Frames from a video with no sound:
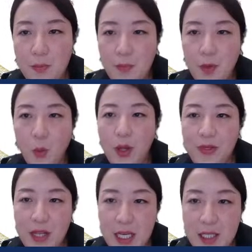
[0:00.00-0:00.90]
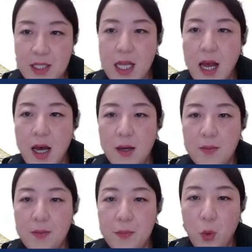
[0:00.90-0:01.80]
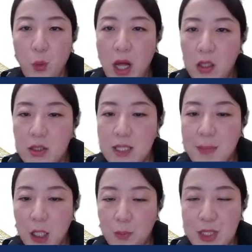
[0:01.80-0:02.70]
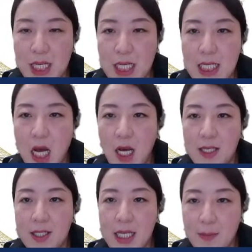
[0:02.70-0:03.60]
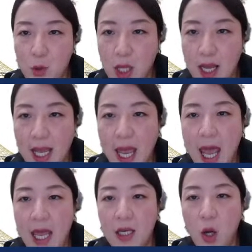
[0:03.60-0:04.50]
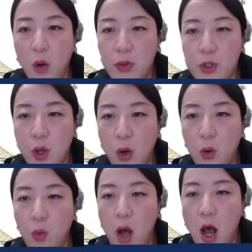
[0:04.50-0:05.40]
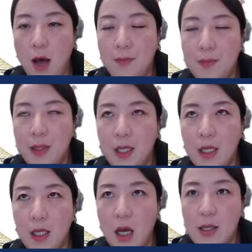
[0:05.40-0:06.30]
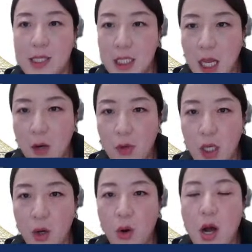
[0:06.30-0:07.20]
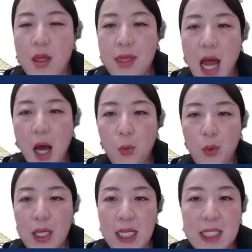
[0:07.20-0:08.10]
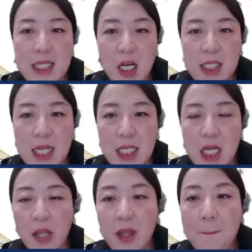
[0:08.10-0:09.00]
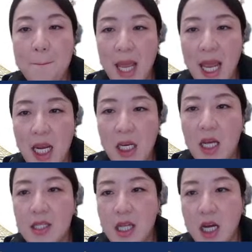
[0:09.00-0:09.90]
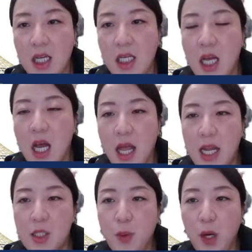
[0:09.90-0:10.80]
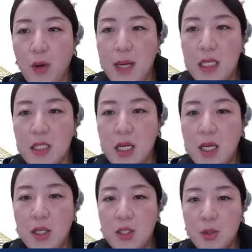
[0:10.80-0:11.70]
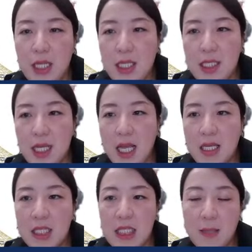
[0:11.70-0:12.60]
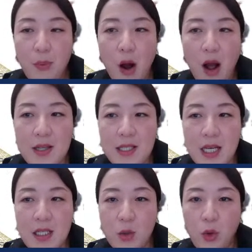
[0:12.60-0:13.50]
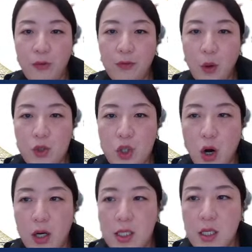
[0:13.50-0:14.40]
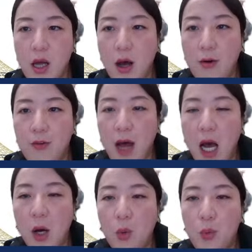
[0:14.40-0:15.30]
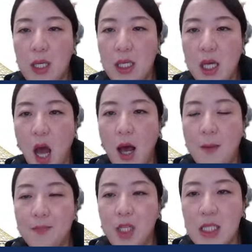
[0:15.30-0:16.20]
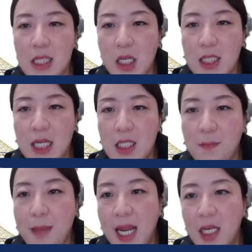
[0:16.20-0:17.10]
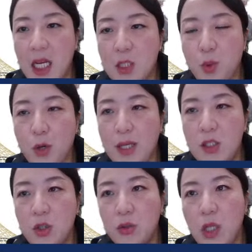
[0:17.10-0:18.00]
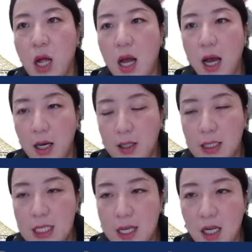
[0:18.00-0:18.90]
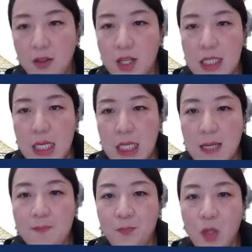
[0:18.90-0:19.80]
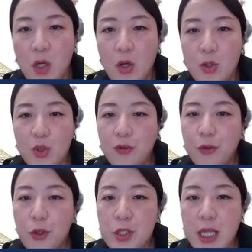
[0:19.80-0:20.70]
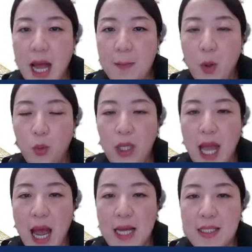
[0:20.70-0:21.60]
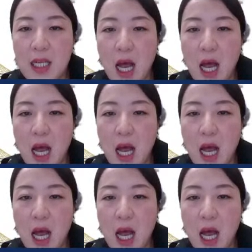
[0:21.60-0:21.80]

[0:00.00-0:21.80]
with this well-developed stimuli and also the scenario, now we conducted the main study experiment. So this is the process or flow chart of how we conducted the main experimental design of the study. So the first step, we ask